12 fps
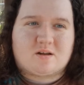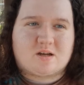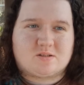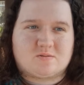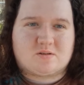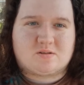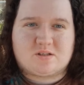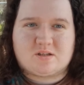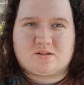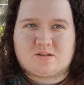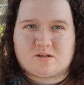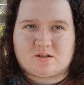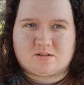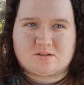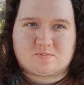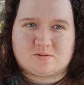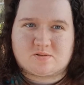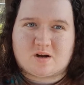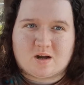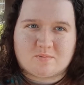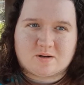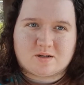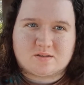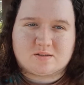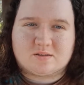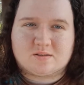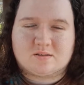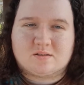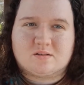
as well as hit the subscribe button